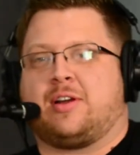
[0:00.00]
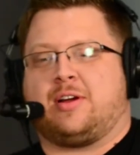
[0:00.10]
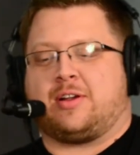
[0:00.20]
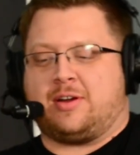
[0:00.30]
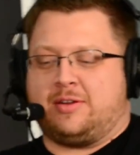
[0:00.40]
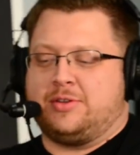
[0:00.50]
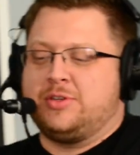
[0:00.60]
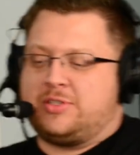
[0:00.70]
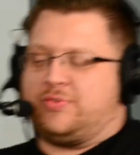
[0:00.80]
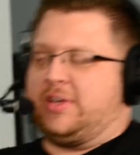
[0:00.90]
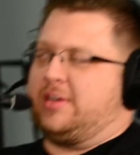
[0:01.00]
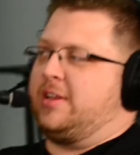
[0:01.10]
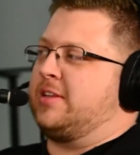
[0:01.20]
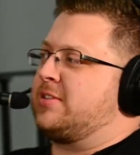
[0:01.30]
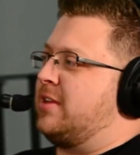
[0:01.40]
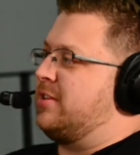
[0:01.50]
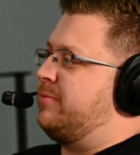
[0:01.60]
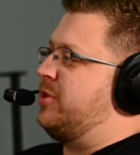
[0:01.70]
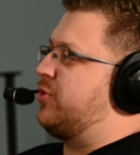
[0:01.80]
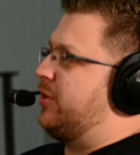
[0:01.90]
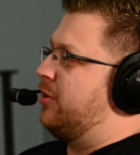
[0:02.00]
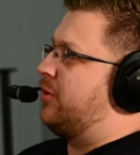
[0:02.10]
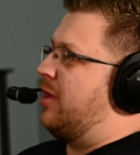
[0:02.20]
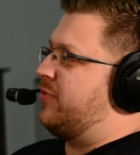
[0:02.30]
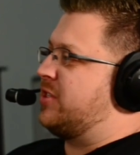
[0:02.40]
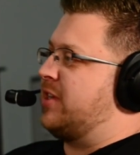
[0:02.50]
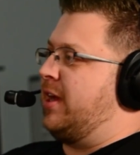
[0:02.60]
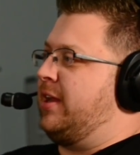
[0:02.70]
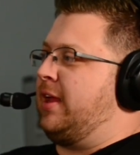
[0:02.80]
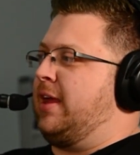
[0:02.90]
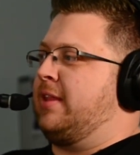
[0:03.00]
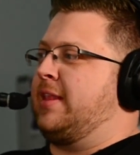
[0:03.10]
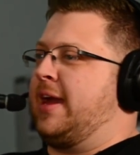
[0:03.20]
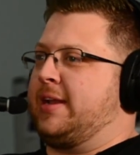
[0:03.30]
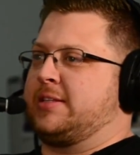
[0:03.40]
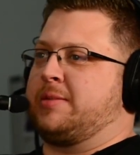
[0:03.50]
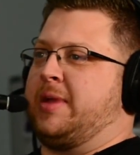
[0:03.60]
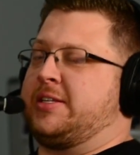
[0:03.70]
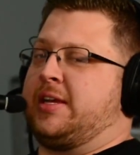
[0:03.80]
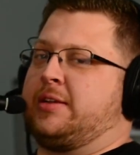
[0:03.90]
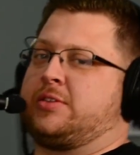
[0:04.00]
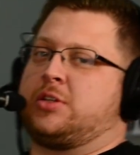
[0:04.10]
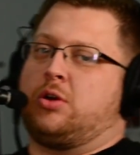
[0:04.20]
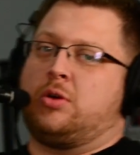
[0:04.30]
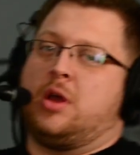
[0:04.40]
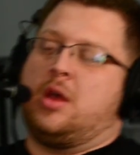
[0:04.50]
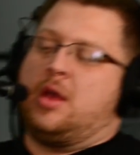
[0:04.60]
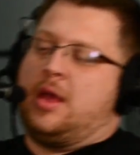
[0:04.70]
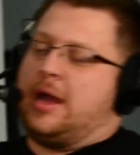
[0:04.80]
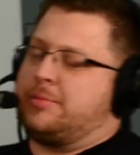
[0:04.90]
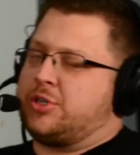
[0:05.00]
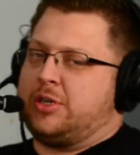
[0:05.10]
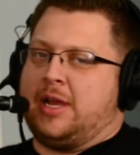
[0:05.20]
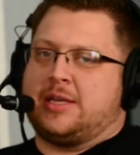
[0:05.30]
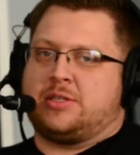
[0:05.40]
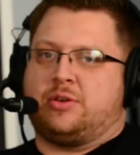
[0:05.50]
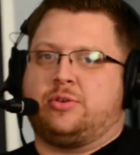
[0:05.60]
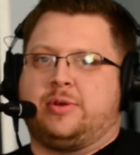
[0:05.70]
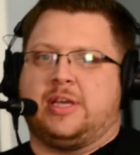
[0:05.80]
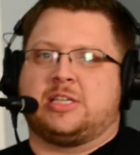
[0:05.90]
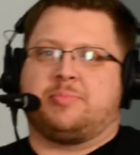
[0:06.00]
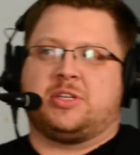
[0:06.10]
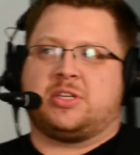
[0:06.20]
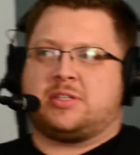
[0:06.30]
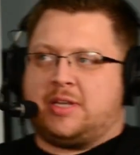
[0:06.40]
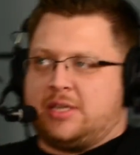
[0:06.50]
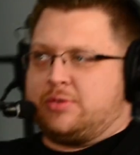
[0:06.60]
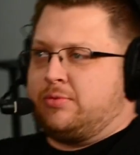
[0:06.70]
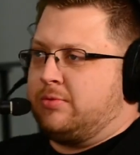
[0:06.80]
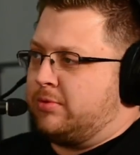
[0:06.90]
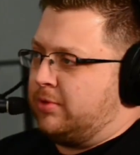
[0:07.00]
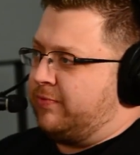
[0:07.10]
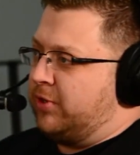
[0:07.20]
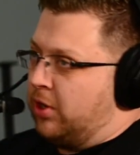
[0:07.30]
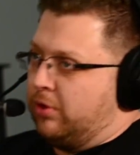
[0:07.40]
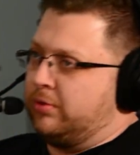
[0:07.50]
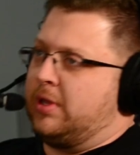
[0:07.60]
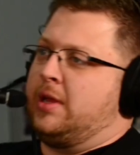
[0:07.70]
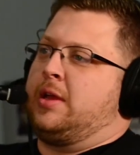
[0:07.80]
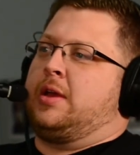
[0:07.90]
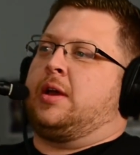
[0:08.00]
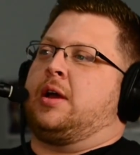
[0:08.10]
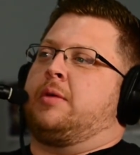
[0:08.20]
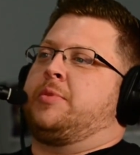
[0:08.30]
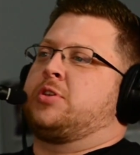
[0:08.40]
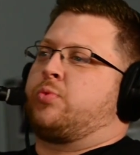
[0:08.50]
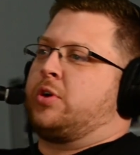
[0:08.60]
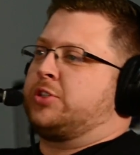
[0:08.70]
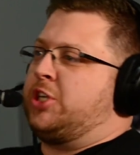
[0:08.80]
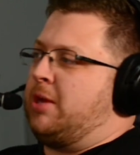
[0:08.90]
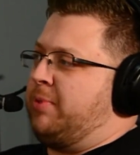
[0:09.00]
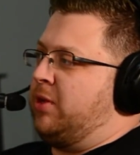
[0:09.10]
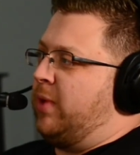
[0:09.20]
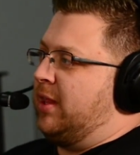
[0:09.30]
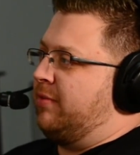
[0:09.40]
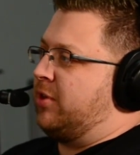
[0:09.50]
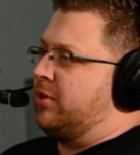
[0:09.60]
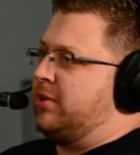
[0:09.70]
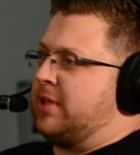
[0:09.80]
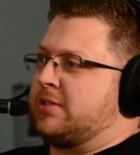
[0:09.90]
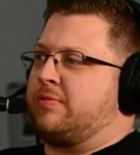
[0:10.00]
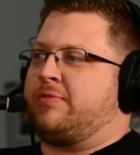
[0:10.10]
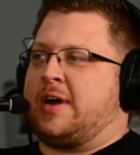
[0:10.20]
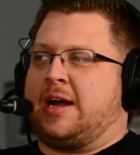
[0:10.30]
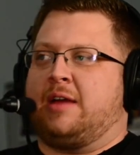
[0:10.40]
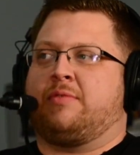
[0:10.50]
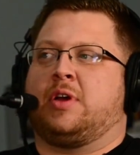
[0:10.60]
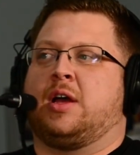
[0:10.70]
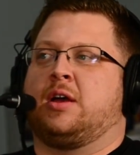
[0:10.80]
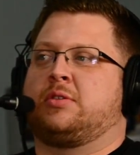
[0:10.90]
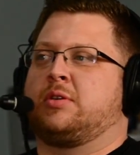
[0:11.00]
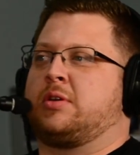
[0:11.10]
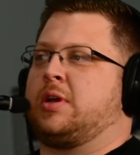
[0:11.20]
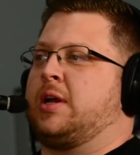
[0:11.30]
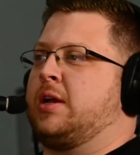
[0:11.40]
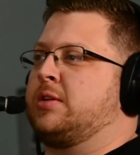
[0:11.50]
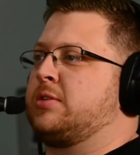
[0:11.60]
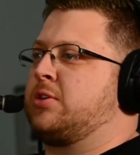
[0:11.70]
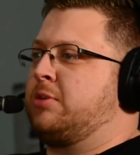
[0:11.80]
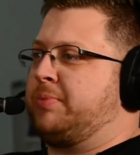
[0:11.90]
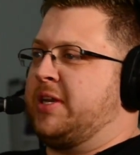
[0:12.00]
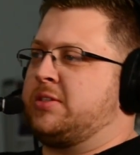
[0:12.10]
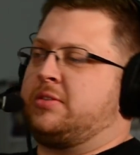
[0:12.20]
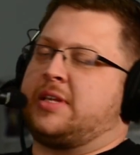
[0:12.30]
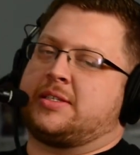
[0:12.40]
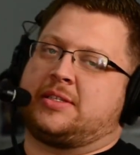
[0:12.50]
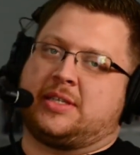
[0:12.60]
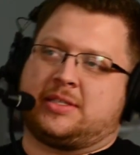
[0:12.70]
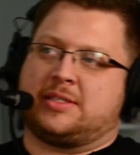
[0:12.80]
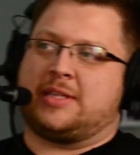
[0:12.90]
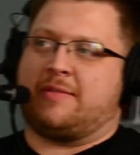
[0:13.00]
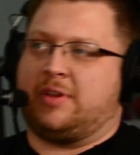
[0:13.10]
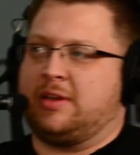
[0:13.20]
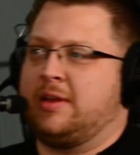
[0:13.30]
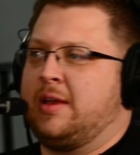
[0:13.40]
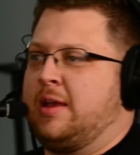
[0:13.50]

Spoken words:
our news feed and saw the Dmitry Klokov was signed, and that is amazing. And so I'm sure you guys know who he is, but just in case if you don't, He was a world champion weightlifter in 2005, took third place in 2006 and 7,